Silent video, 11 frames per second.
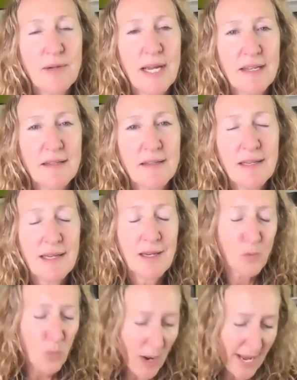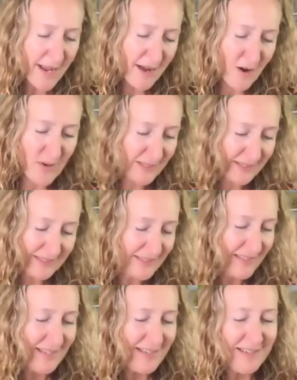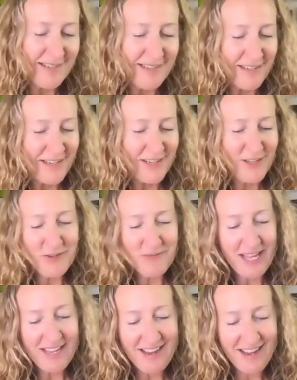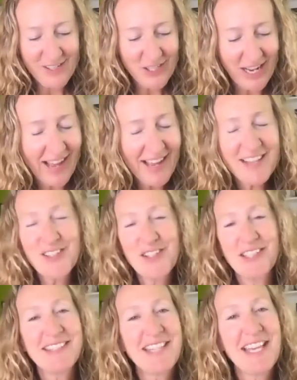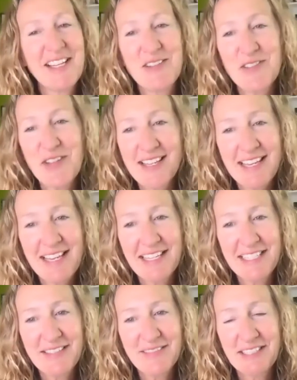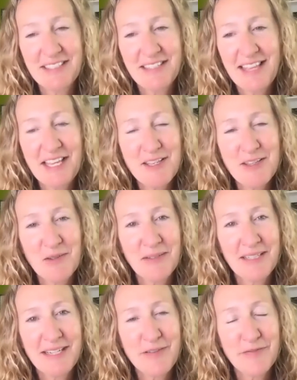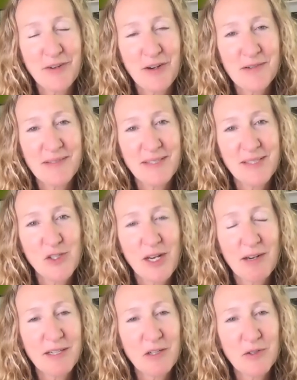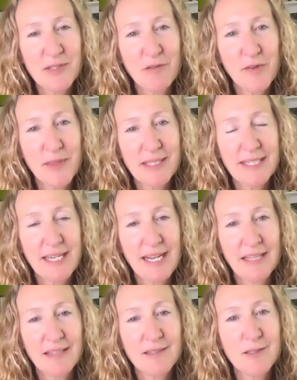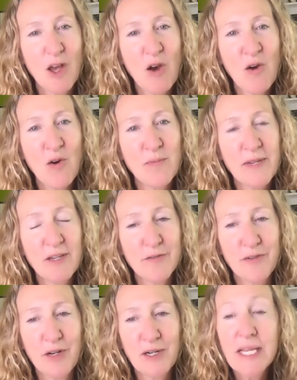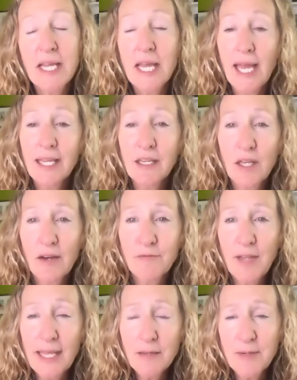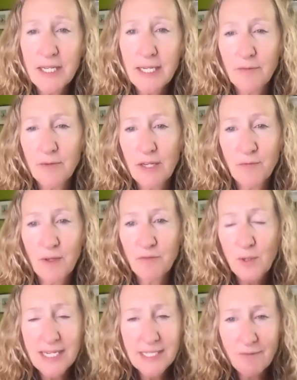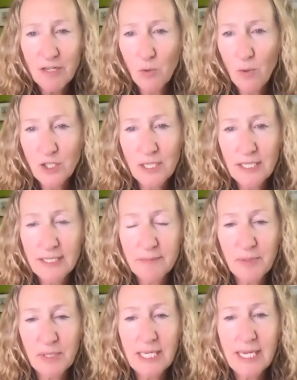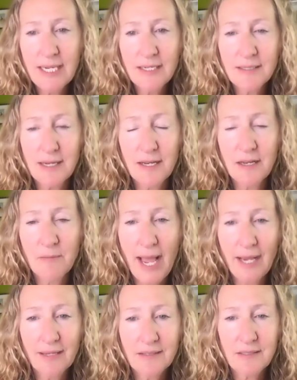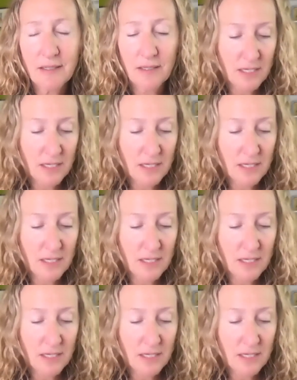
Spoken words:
Okay. Wow. Oh my gosh, I can't even thank you enough for sharing yourself with us today. It's so beautiful. Hey, if you guys have any questions, please ask,